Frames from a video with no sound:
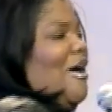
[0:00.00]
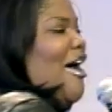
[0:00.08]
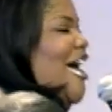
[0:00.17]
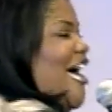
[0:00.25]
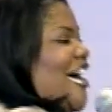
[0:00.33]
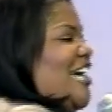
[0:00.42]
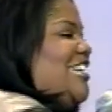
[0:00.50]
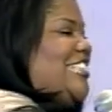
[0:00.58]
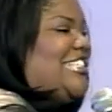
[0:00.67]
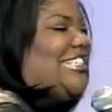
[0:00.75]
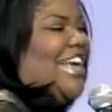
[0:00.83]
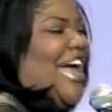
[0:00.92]

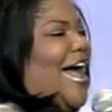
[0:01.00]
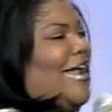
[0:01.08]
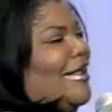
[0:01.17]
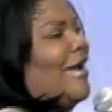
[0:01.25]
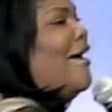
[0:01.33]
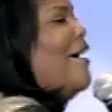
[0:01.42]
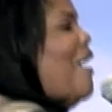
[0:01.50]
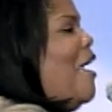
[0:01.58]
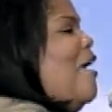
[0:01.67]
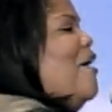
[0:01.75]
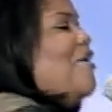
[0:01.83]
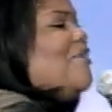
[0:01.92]
Oh, shit.
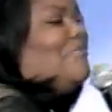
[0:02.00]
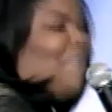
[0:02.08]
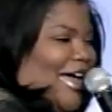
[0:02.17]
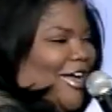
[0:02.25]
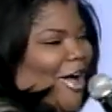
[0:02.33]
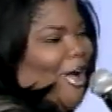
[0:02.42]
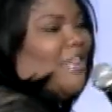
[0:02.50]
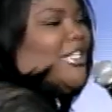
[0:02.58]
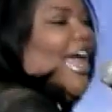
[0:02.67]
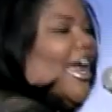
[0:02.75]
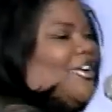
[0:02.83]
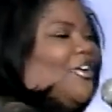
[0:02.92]
Big
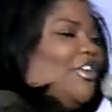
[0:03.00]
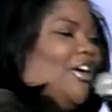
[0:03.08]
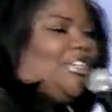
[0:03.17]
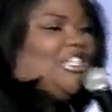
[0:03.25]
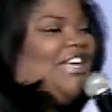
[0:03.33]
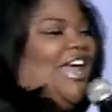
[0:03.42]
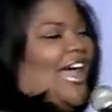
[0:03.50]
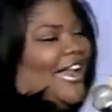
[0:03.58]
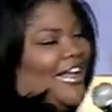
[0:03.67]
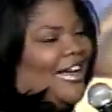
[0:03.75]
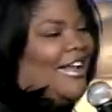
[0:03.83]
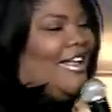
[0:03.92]
girls, handle your shit.
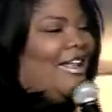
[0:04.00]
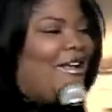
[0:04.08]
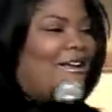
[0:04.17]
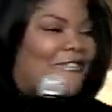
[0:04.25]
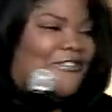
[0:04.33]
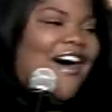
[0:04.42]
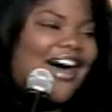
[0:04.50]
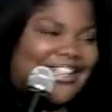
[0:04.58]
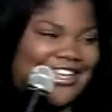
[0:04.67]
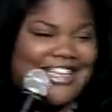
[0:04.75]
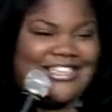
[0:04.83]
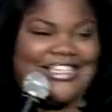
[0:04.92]

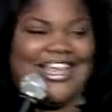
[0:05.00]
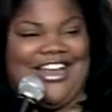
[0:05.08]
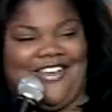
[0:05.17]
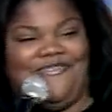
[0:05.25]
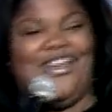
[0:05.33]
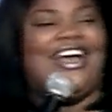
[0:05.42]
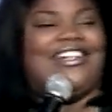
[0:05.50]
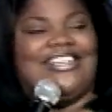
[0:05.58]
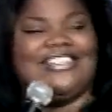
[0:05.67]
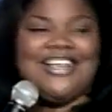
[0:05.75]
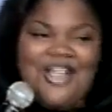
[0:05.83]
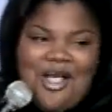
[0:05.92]
Fuck these skinny
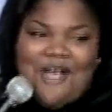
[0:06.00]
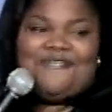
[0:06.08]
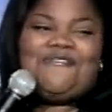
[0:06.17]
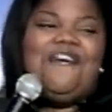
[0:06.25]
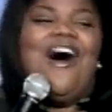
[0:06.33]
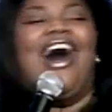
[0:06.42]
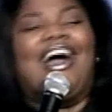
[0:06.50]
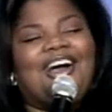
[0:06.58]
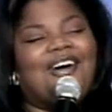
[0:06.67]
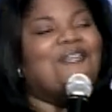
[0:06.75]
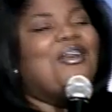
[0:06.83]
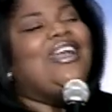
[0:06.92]
bitches. Fuck
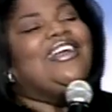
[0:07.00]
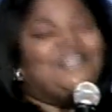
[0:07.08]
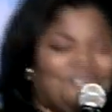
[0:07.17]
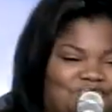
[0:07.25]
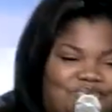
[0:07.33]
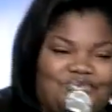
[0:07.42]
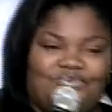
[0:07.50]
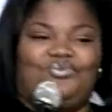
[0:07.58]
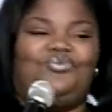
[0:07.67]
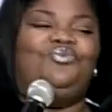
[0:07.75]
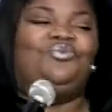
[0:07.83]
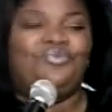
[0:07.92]
them.
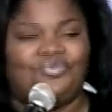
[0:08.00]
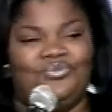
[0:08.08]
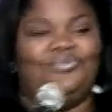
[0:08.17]
Mm-hmm.